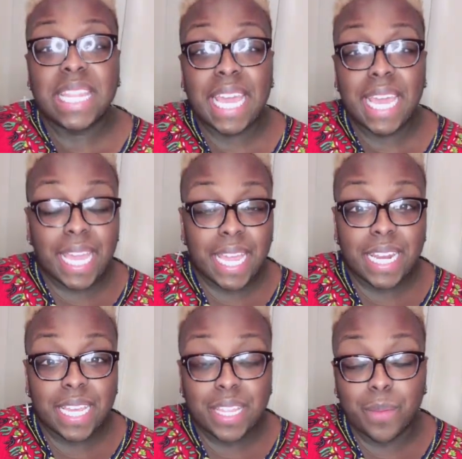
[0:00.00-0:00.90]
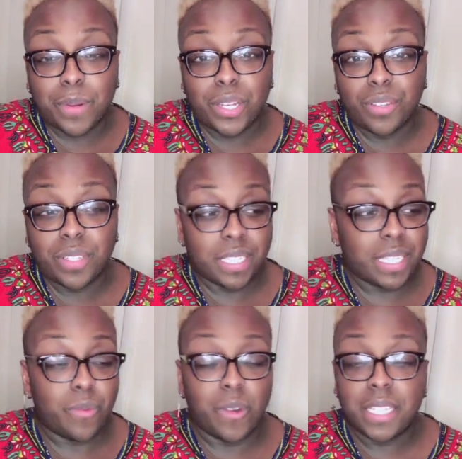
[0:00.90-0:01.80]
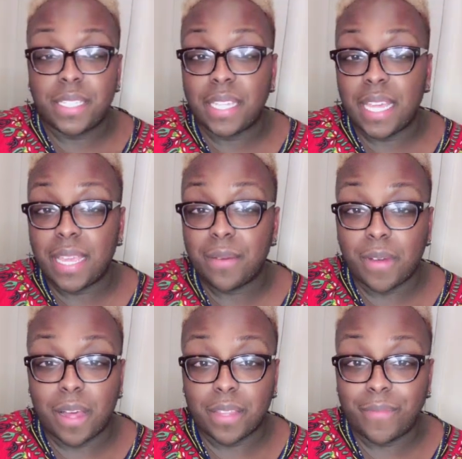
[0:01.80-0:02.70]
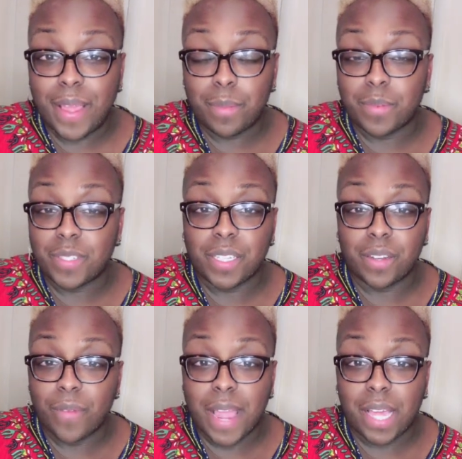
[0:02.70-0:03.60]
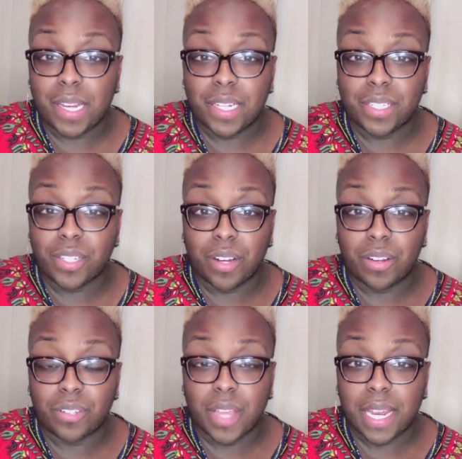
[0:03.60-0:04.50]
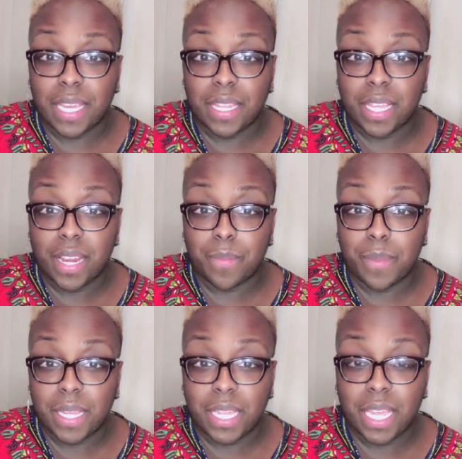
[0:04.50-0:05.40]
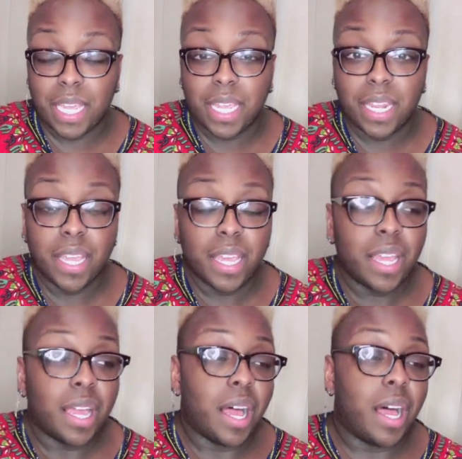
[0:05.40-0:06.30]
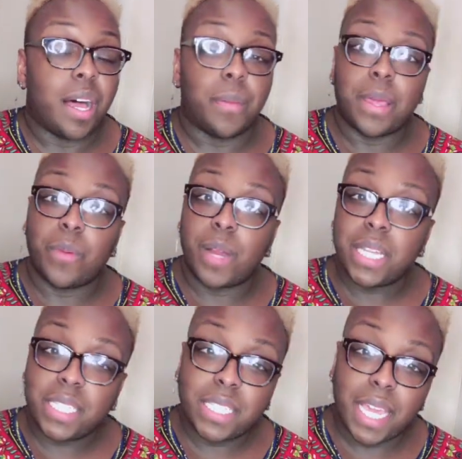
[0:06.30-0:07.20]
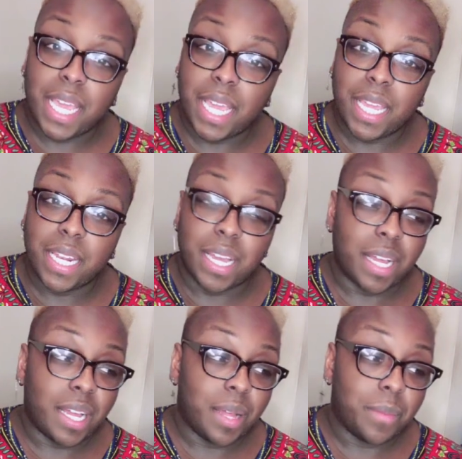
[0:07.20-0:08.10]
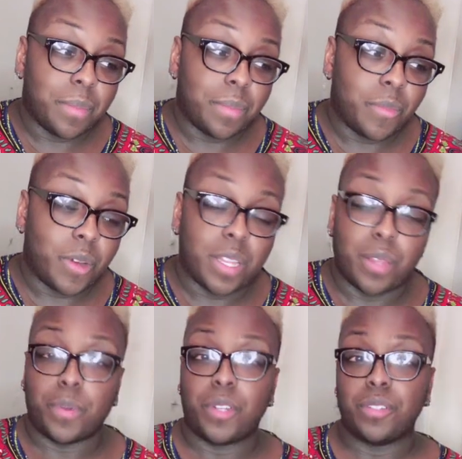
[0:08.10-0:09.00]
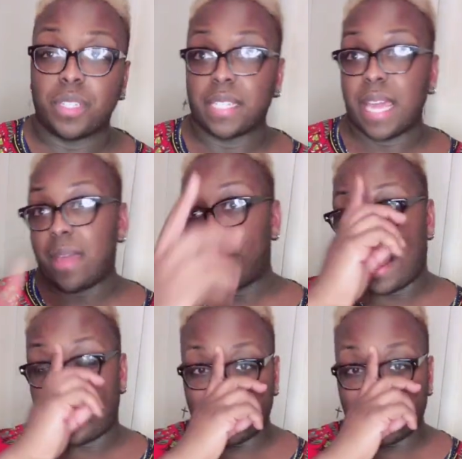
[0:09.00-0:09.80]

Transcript: Then the producers in one scene, while the family was sitting around in a circle trying to get therapy again, in one scene, one of the producers came out.